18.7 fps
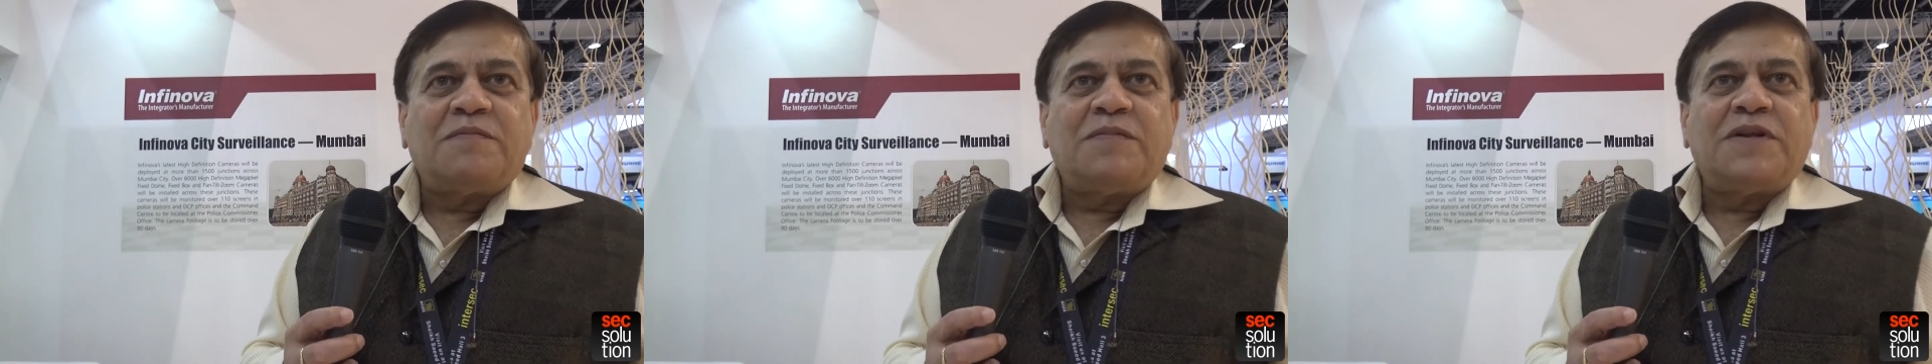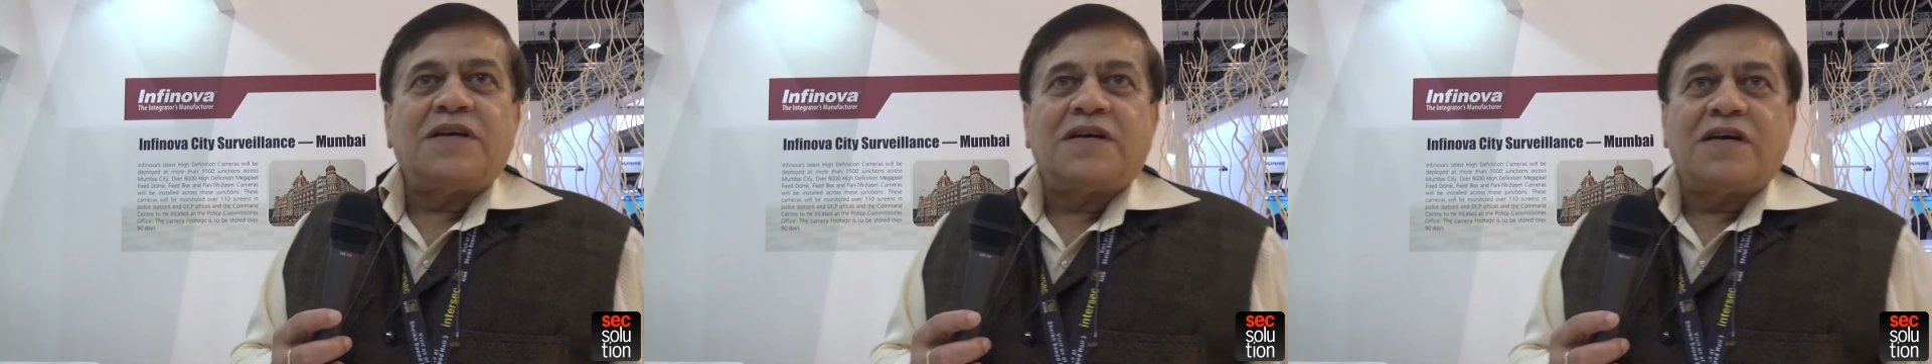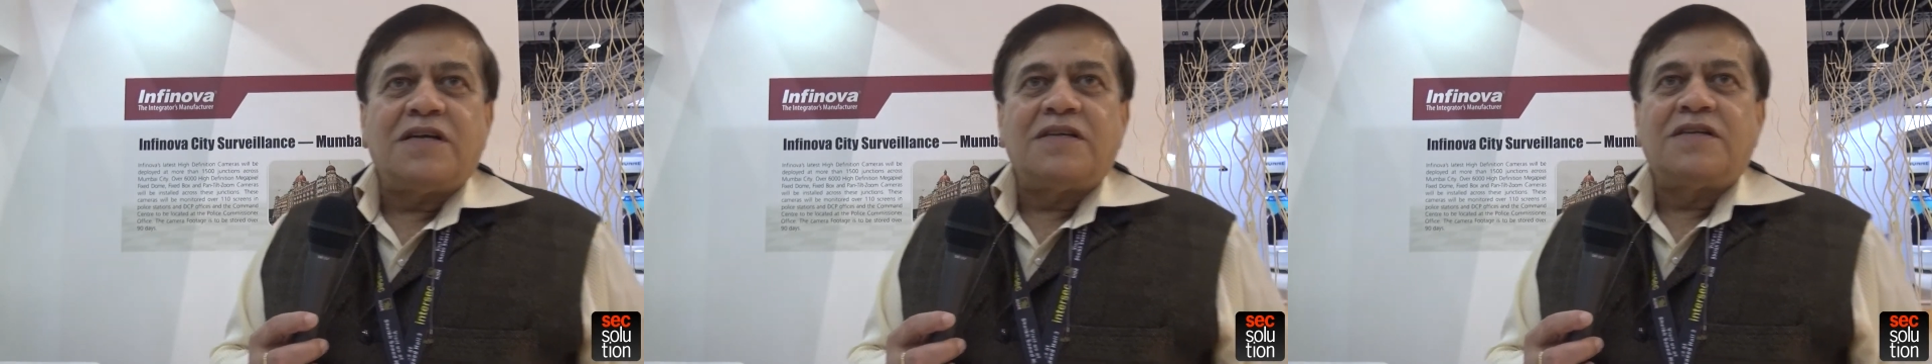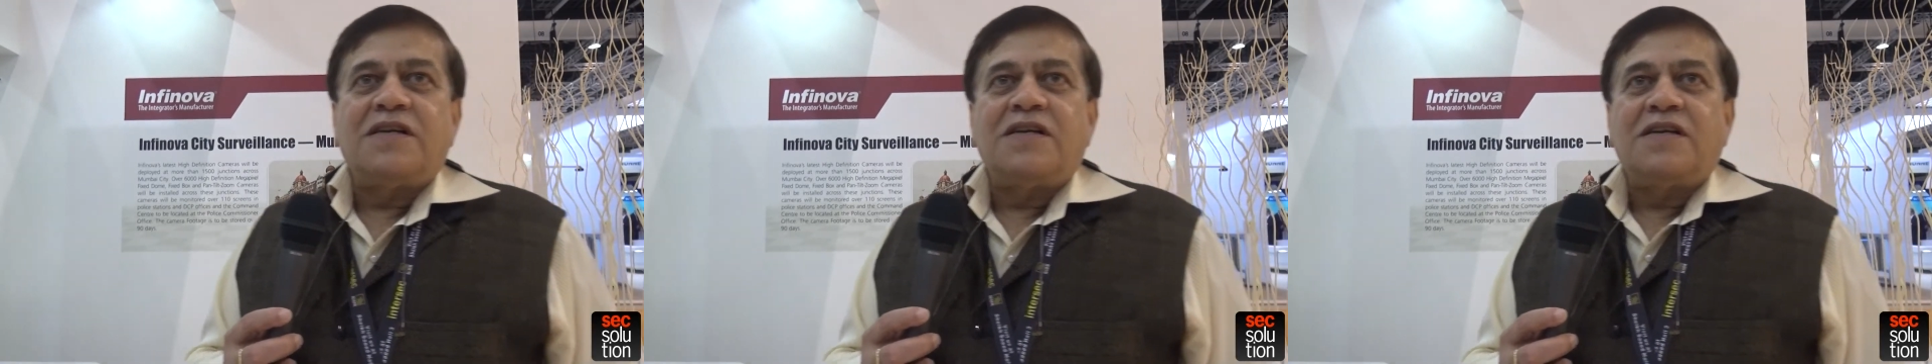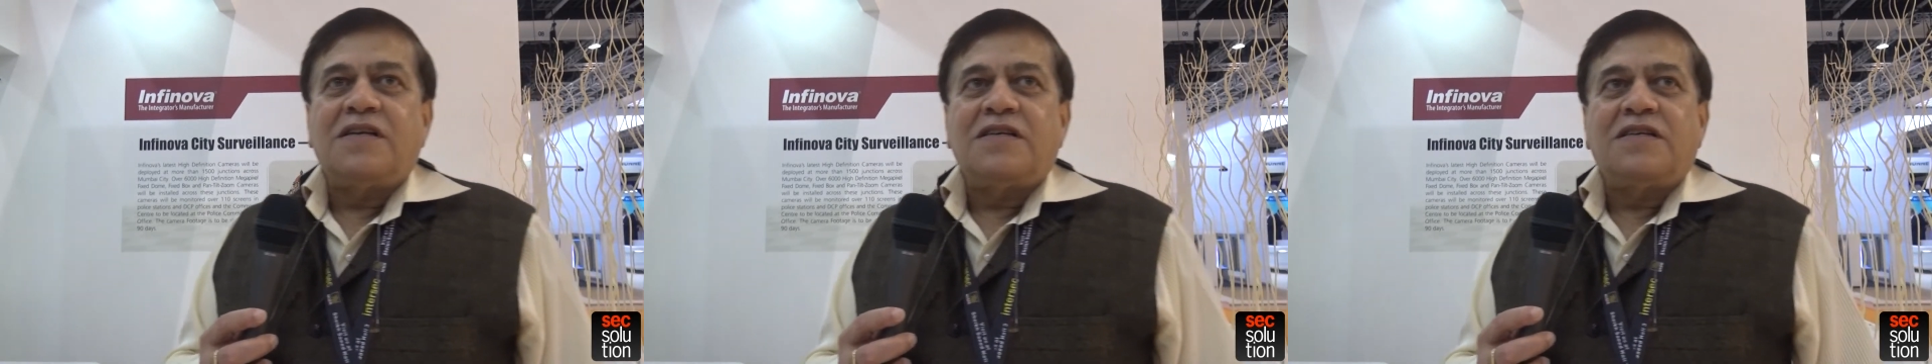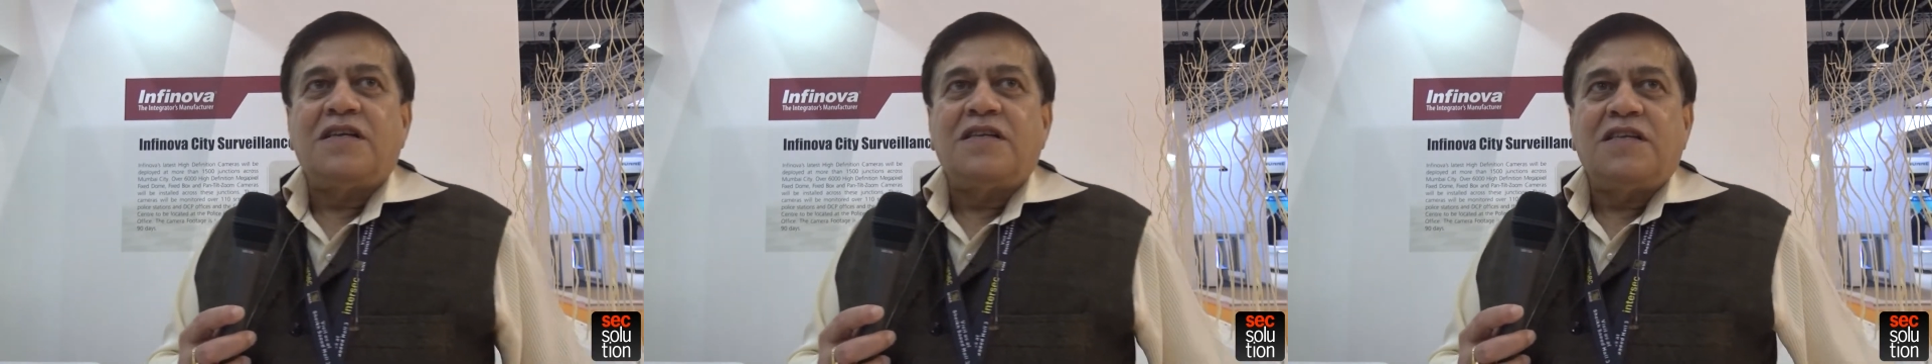But the
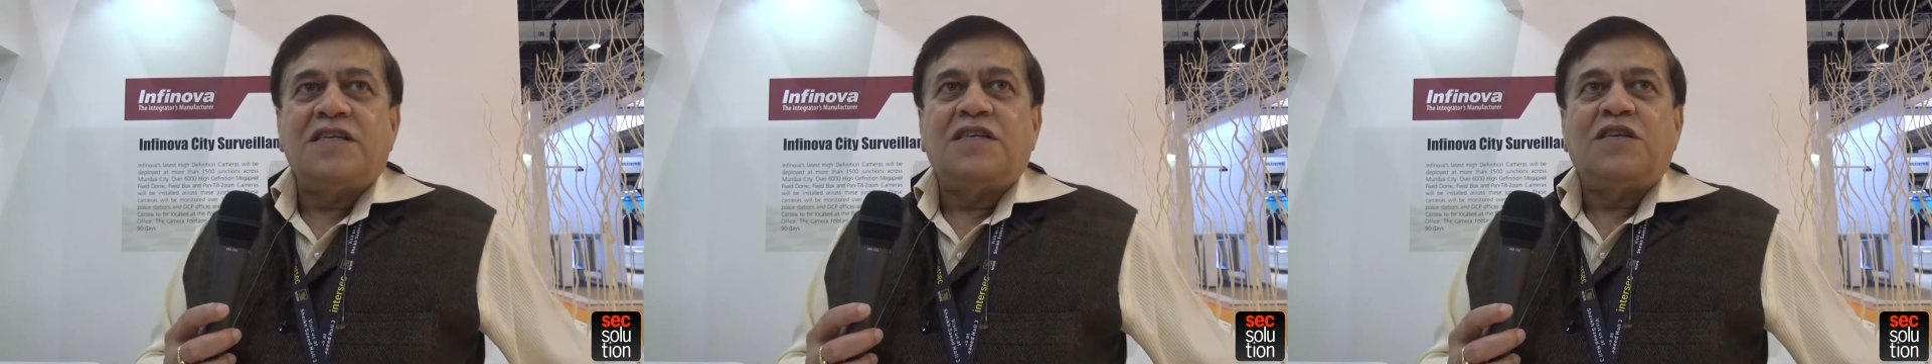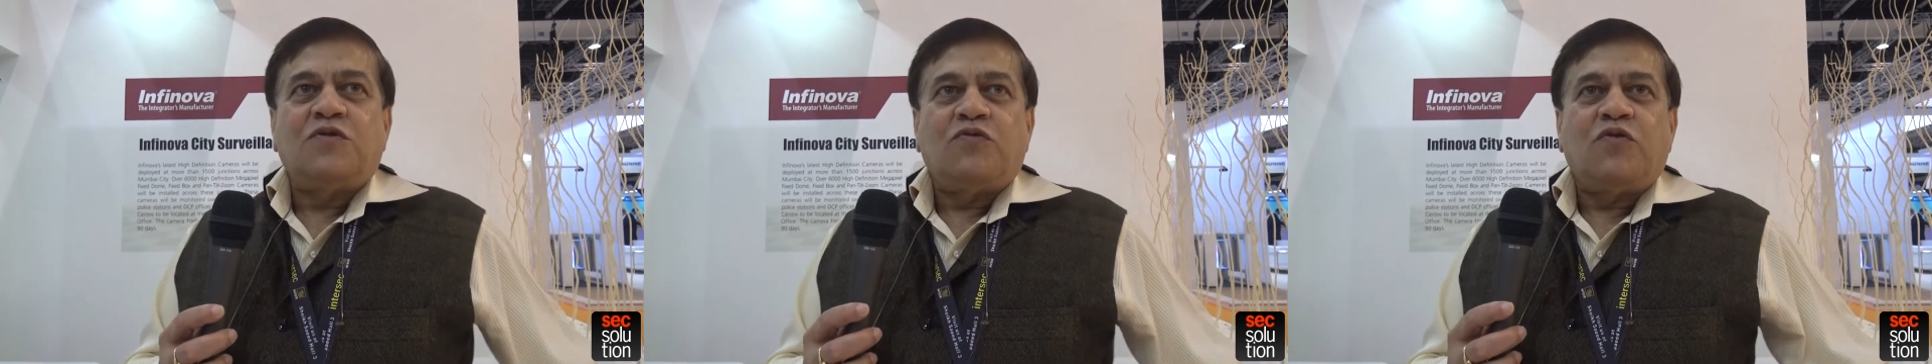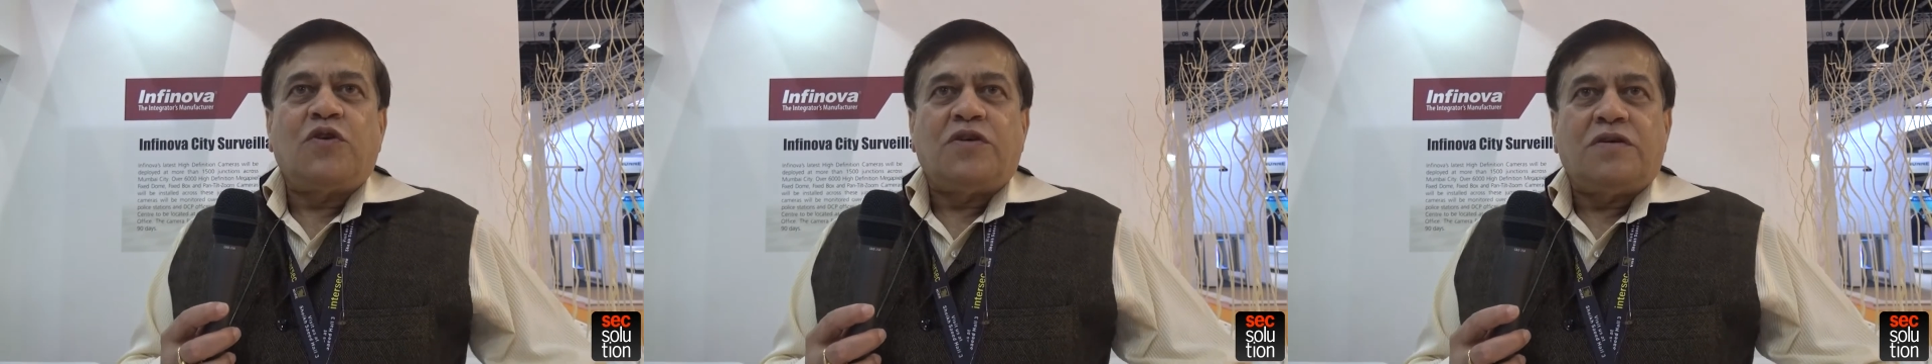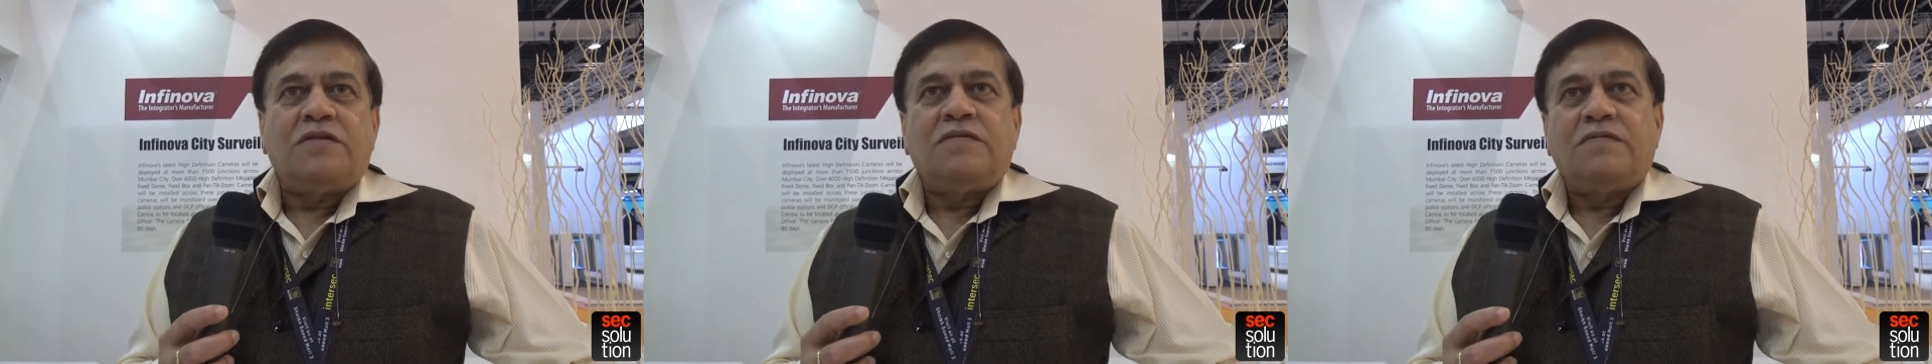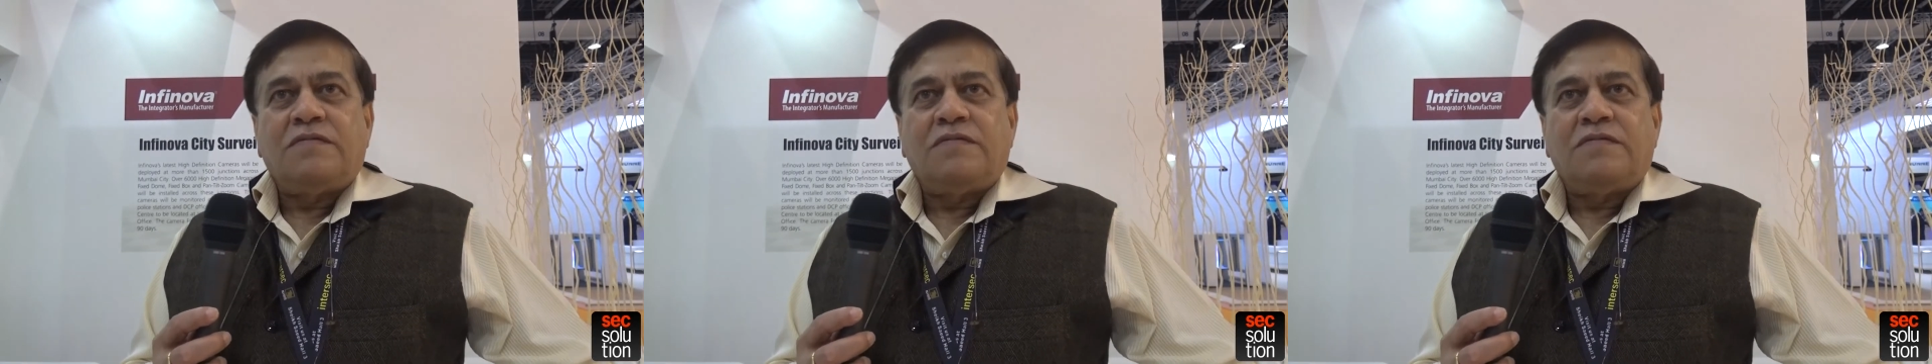consultant said, this is what